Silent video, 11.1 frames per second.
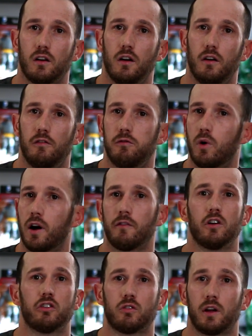of
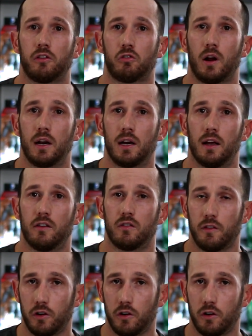whatever your strength training is.